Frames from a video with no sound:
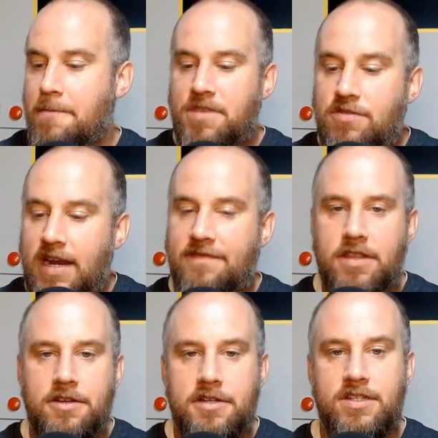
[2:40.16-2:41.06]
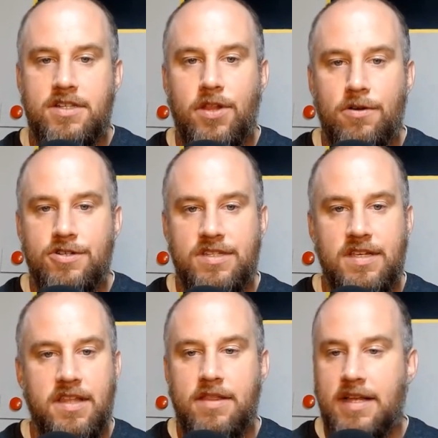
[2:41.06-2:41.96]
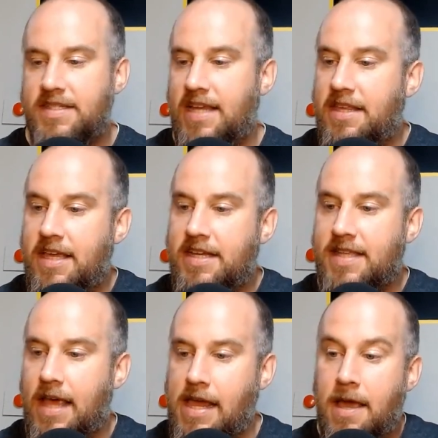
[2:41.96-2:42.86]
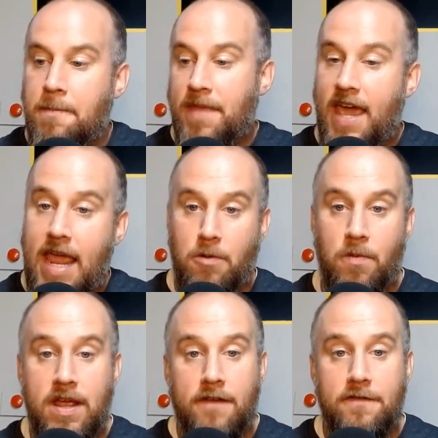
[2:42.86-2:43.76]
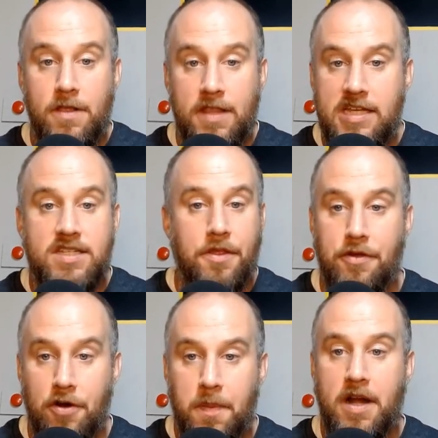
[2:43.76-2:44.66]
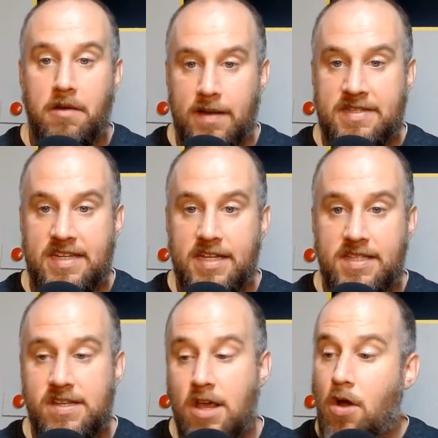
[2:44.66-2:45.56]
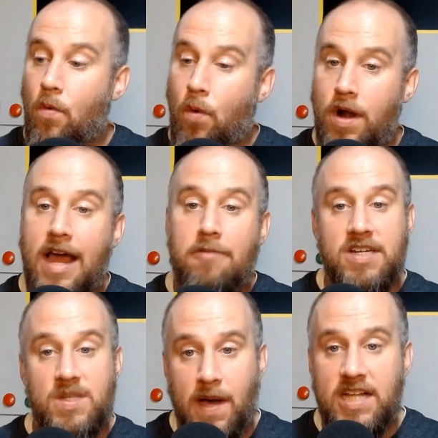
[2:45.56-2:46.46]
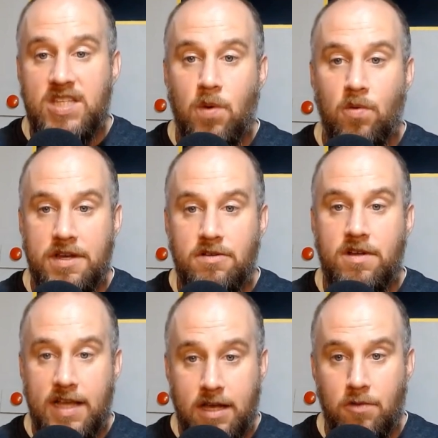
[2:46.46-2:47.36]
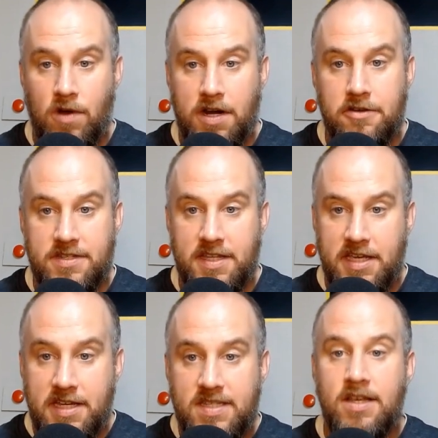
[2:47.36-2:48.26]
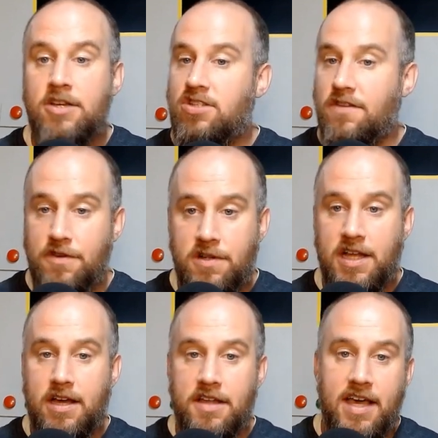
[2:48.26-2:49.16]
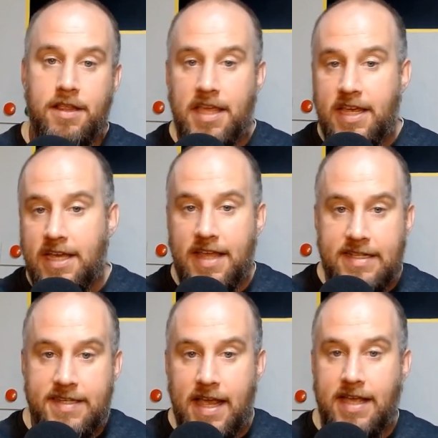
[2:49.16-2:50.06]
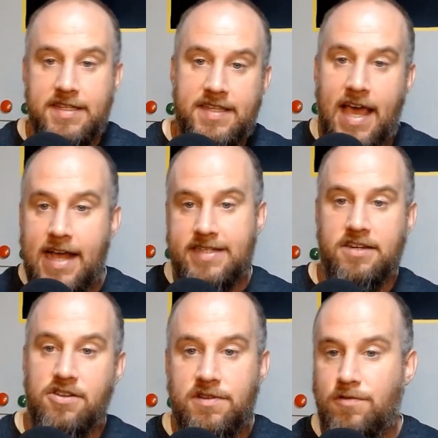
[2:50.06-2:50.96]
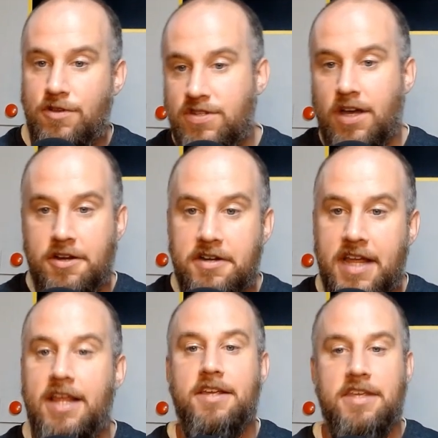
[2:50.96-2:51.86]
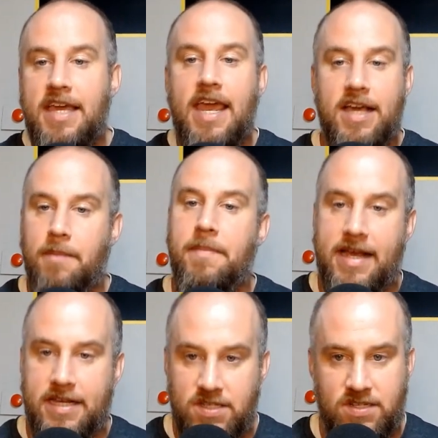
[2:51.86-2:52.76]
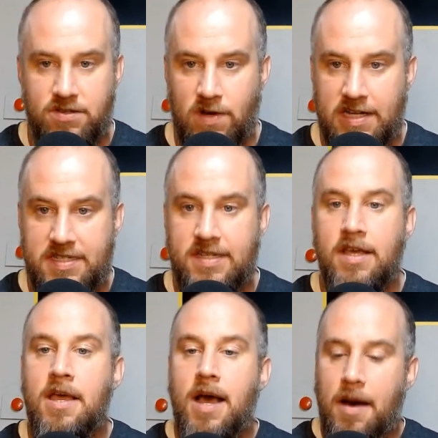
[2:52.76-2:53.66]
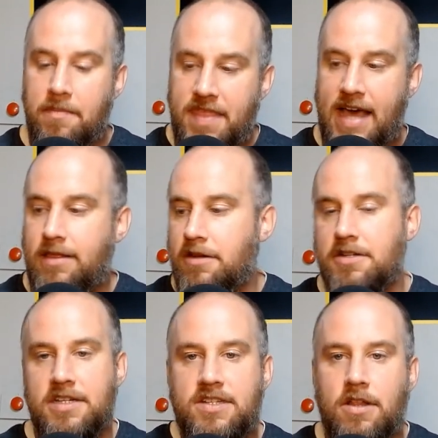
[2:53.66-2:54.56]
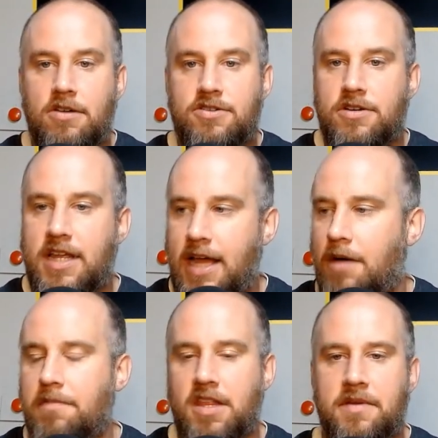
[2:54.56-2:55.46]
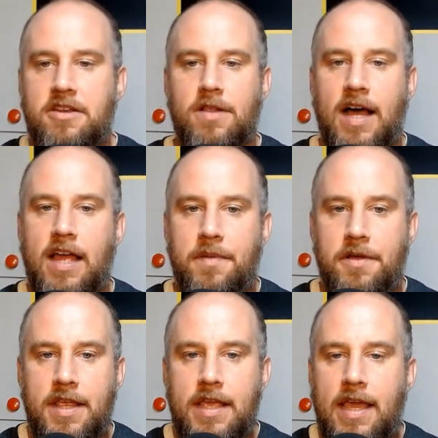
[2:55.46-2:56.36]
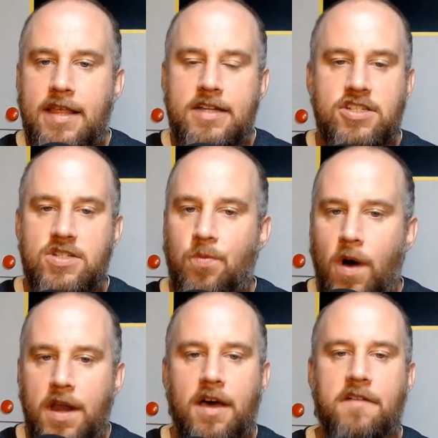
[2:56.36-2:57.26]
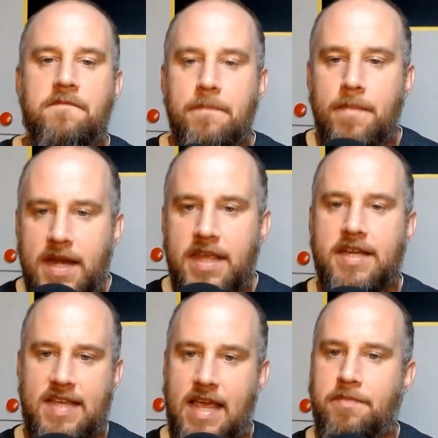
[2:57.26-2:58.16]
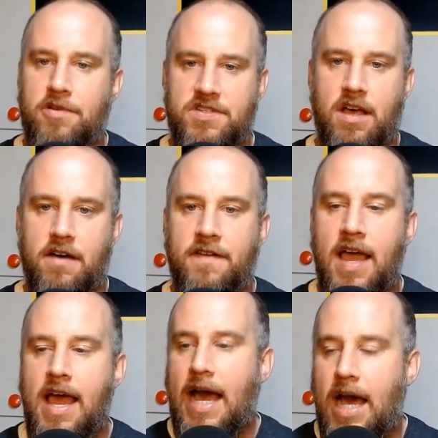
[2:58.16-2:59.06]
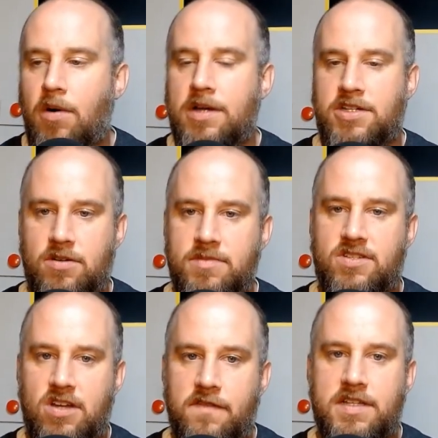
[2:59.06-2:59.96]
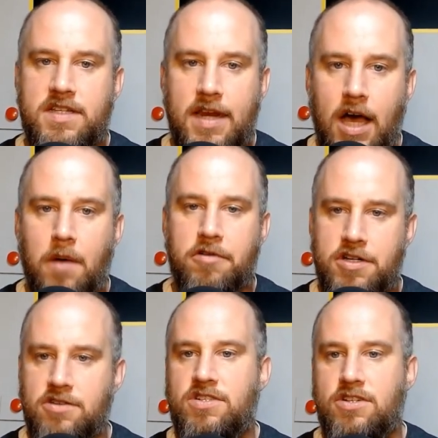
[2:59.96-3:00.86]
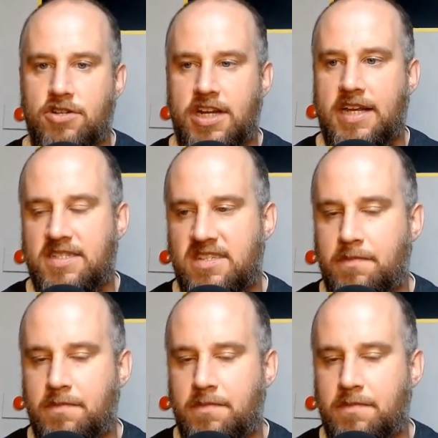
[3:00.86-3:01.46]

you can have little disclosures in there that say things like, hey, we offer links to third-party websites. We're not responsible when you click on one of those links. So if you click on that link and that site gets hacked and you lose all your data, you can't come back and sue us. That little disclosure can help limit your liability, and that's just one of many examples of how a terms of service can help reduce your chances